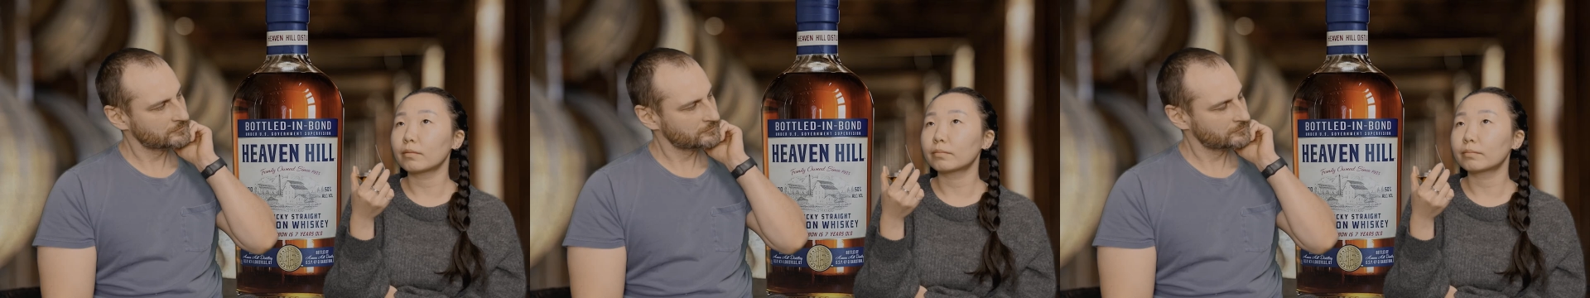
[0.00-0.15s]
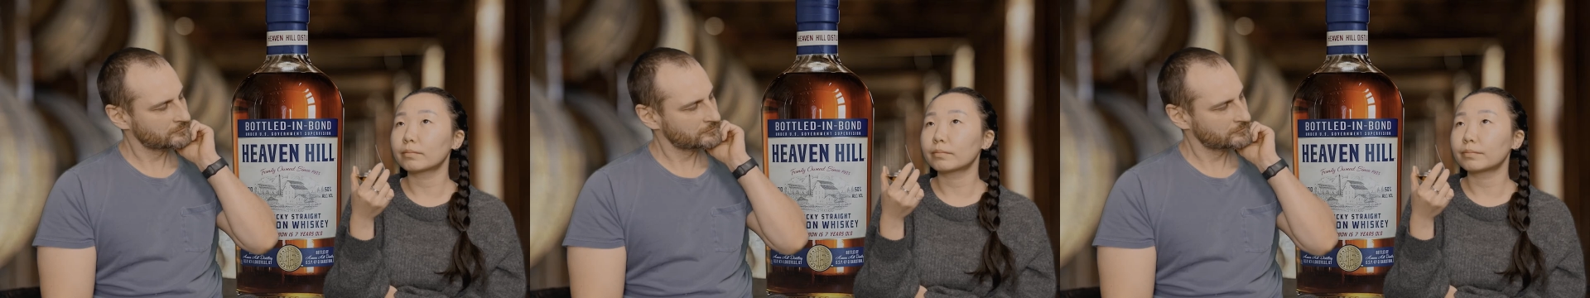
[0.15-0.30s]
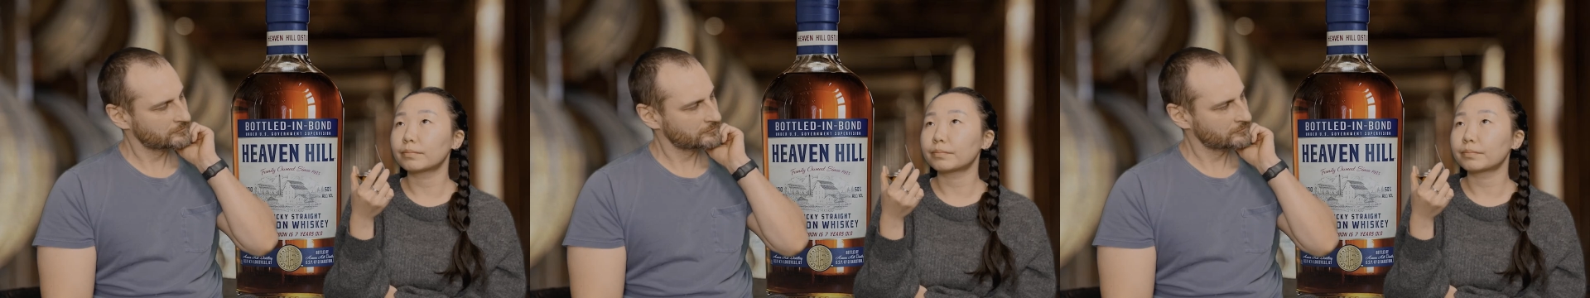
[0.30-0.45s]

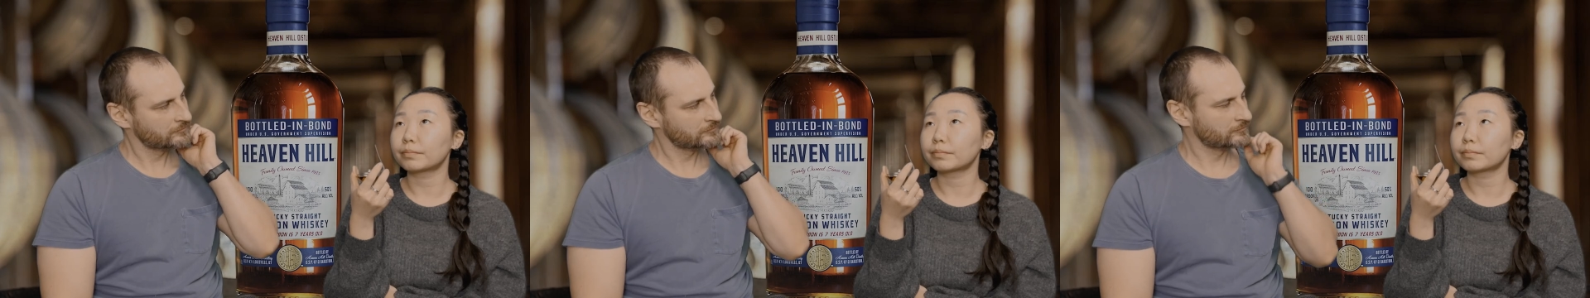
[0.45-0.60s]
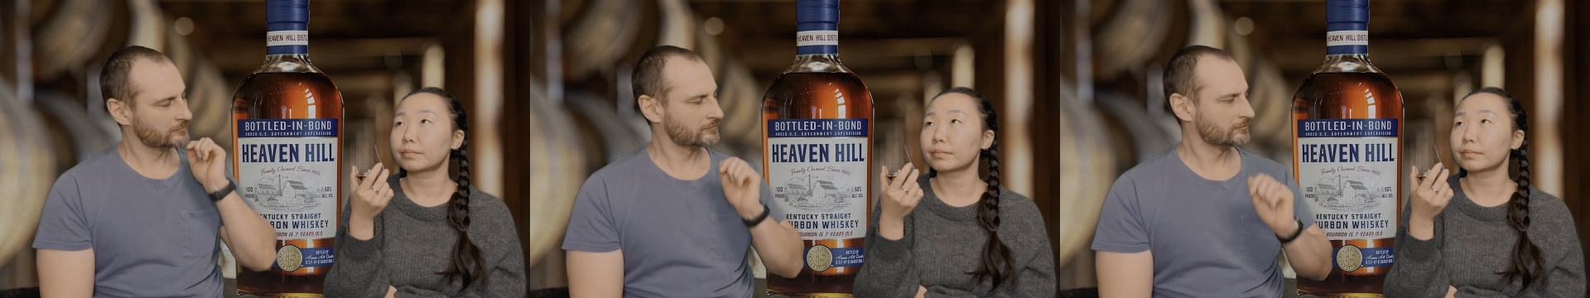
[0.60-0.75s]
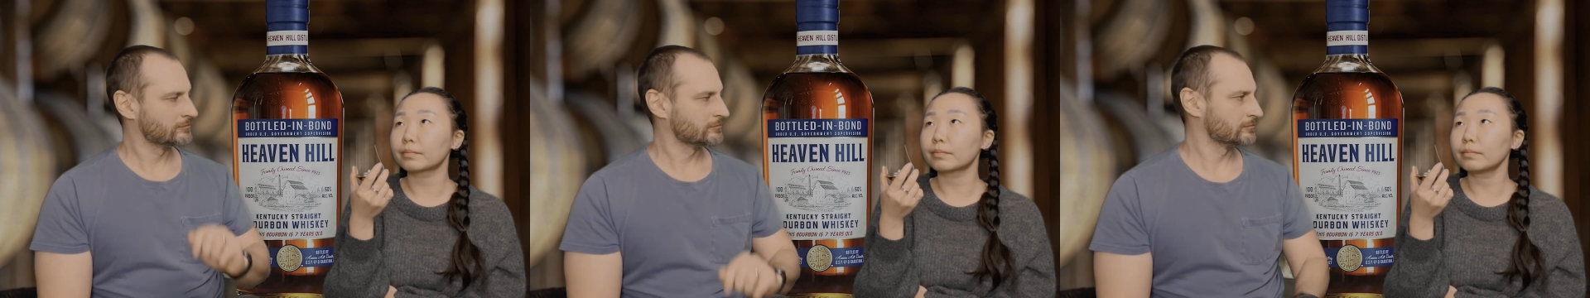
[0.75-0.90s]

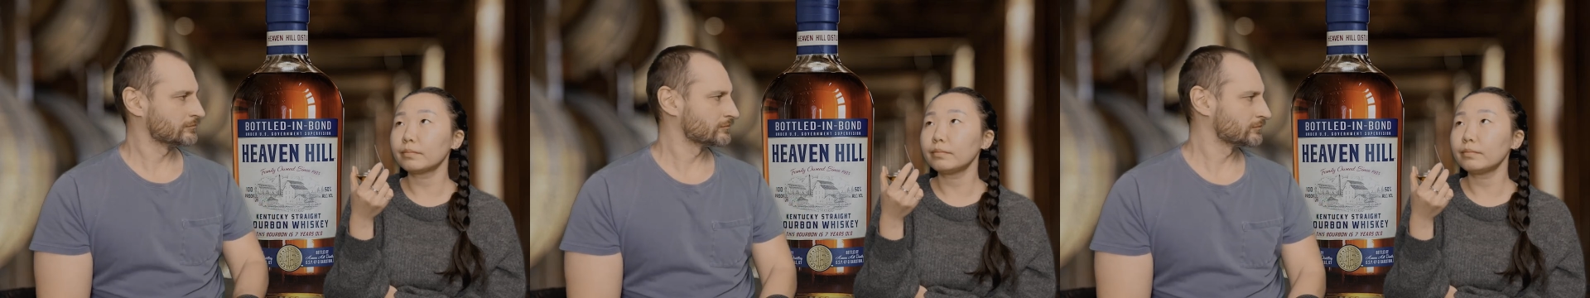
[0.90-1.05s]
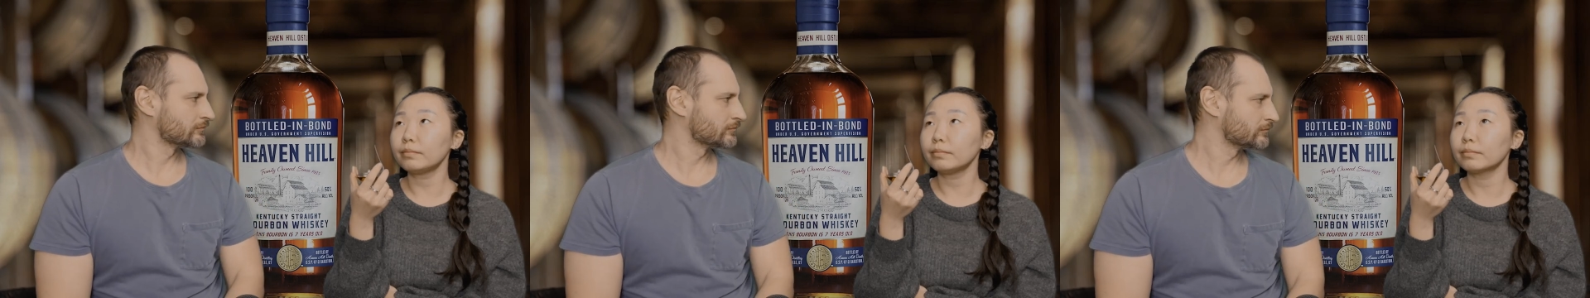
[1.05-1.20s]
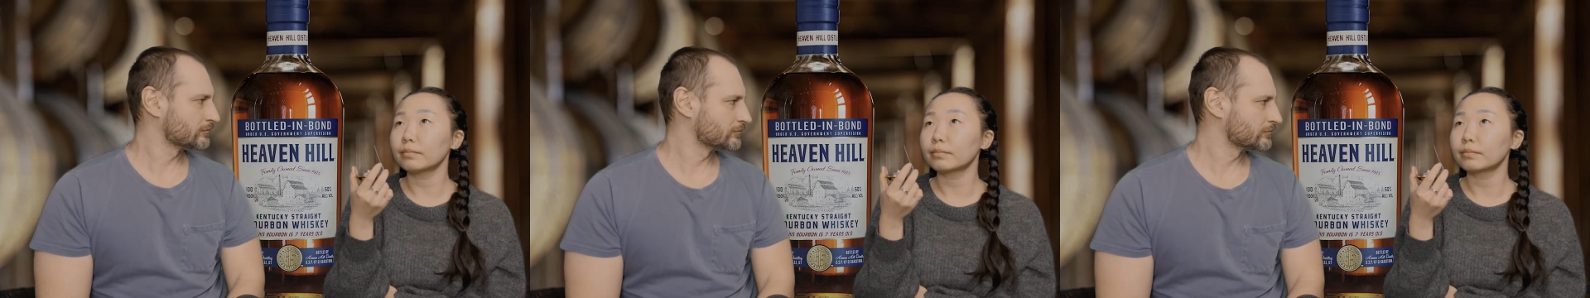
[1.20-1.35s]

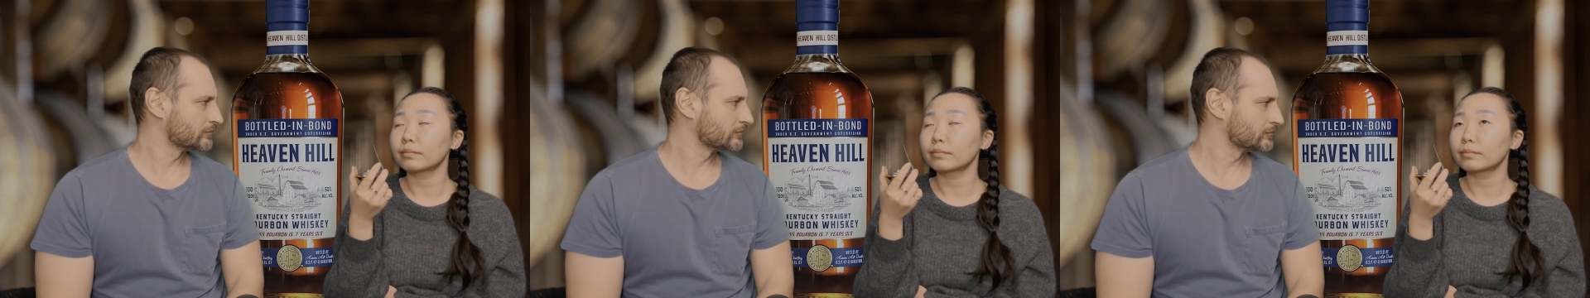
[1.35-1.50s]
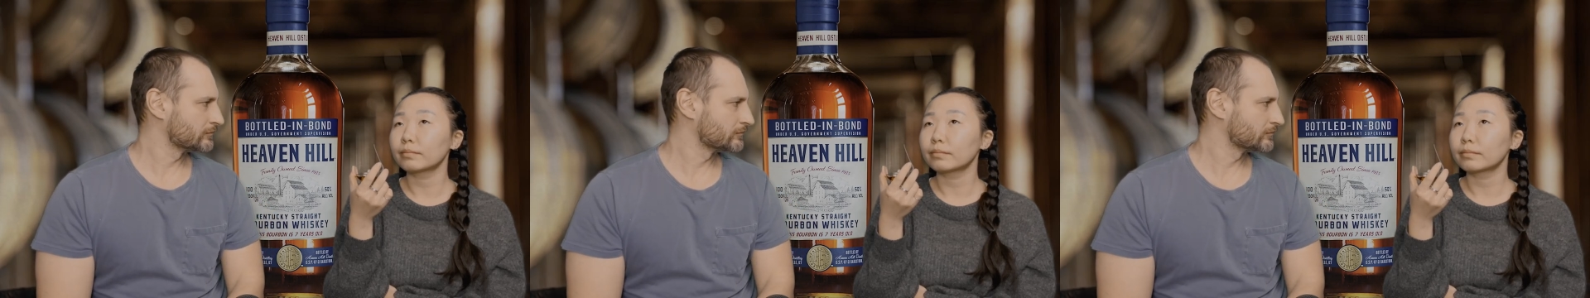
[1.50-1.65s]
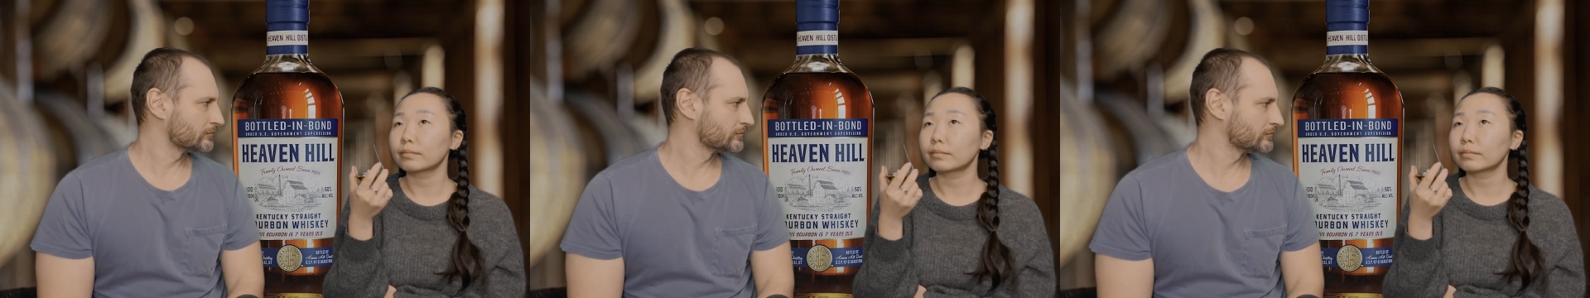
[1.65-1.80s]

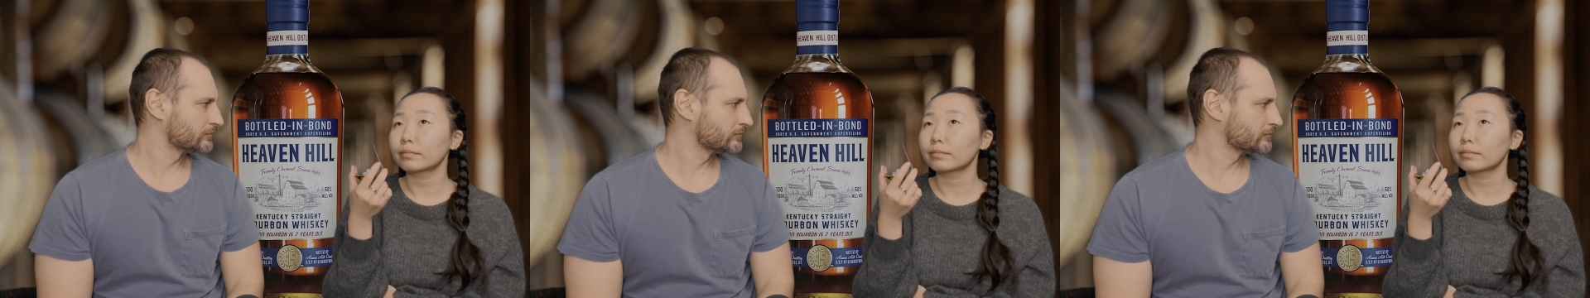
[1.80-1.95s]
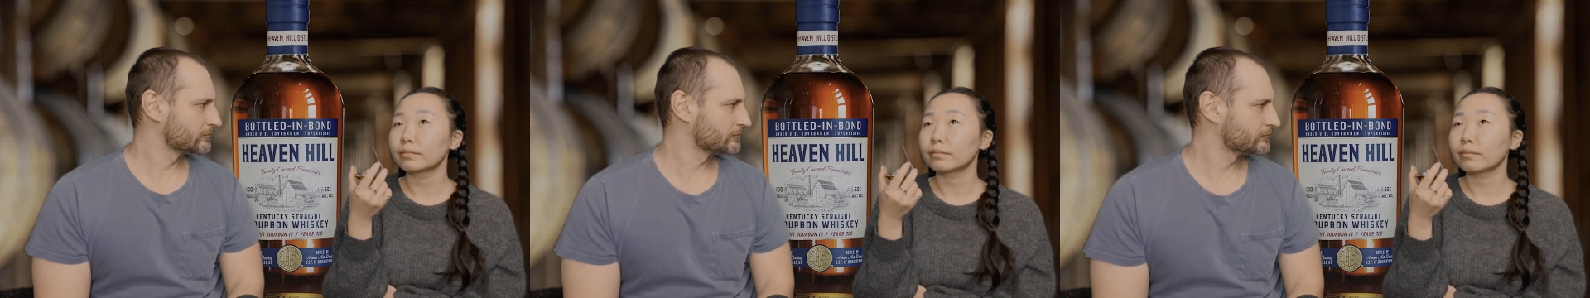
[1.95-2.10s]
(no one is talking)